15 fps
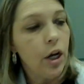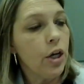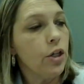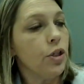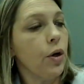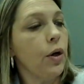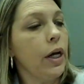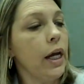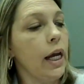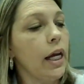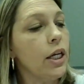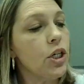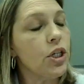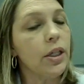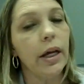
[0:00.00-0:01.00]
So
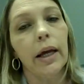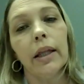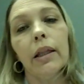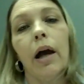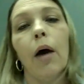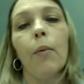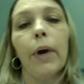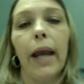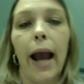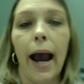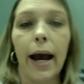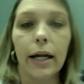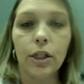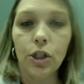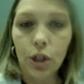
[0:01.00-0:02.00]
each thing that we
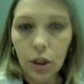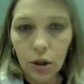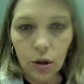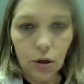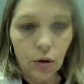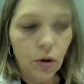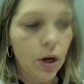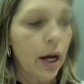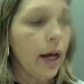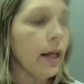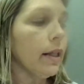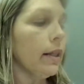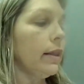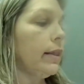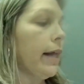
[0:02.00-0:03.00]
add to,
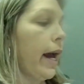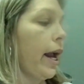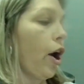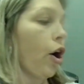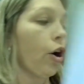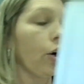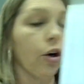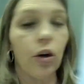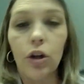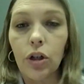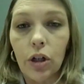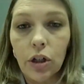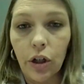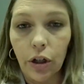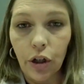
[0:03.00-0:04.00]
they're
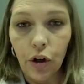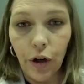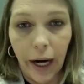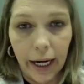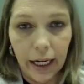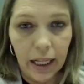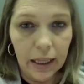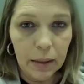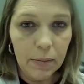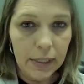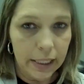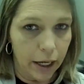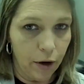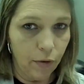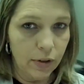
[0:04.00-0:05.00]
grading
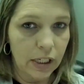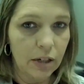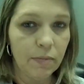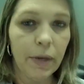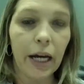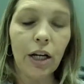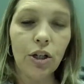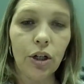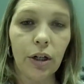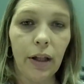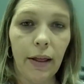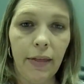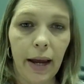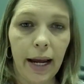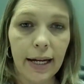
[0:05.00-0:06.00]
themselves to make sure
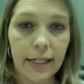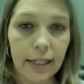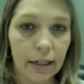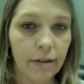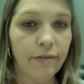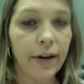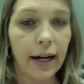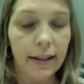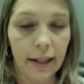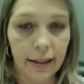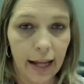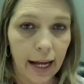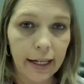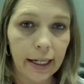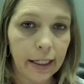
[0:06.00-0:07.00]
that they identify
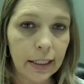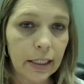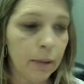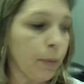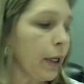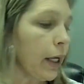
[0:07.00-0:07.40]
that needed to be